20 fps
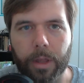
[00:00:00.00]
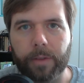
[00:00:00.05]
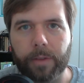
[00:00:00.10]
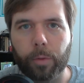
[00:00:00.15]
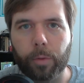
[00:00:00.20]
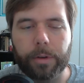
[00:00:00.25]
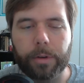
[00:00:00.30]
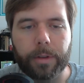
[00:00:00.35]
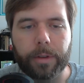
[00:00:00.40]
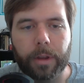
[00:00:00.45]
Hey
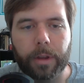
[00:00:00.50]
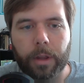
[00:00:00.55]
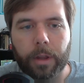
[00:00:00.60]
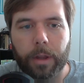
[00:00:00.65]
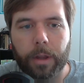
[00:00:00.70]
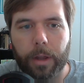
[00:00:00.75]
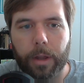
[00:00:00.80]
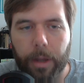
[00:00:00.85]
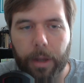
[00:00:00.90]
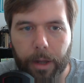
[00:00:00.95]
everyone,
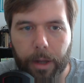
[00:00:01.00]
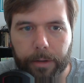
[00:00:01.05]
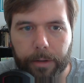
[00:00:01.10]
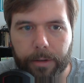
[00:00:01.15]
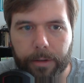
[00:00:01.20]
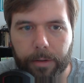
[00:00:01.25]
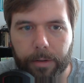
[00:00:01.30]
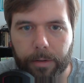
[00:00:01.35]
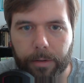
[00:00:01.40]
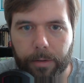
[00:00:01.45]

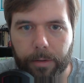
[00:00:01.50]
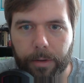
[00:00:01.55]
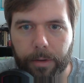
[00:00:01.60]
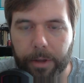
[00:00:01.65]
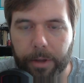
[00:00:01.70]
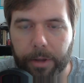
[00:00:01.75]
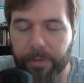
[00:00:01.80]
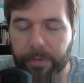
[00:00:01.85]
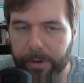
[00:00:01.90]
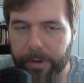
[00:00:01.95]

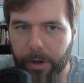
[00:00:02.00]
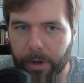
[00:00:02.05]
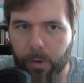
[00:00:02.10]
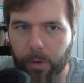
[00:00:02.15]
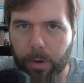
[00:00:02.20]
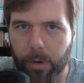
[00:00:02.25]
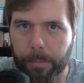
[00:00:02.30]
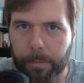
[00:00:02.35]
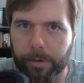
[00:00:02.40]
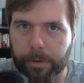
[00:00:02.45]
this
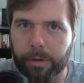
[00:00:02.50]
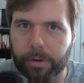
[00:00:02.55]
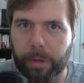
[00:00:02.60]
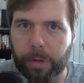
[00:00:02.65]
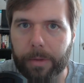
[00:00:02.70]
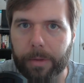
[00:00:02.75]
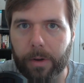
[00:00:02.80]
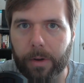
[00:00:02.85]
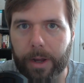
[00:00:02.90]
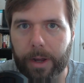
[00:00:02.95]
video I'm going to
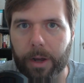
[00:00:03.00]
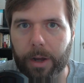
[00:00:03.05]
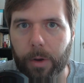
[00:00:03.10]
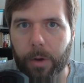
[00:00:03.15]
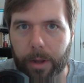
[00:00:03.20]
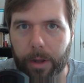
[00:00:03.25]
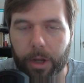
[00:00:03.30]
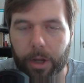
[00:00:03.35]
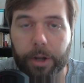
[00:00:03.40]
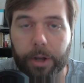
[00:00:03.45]
talk about
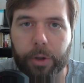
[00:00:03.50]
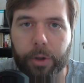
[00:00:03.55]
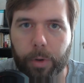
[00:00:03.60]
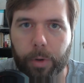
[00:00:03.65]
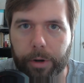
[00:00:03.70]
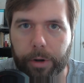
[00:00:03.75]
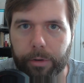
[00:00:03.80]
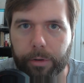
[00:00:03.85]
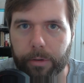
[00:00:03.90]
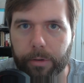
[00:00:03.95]
how I got to
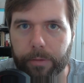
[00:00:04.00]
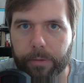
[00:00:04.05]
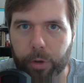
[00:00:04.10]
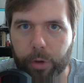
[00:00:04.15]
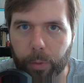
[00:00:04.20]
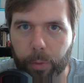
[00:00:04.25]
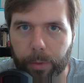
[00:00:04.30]
100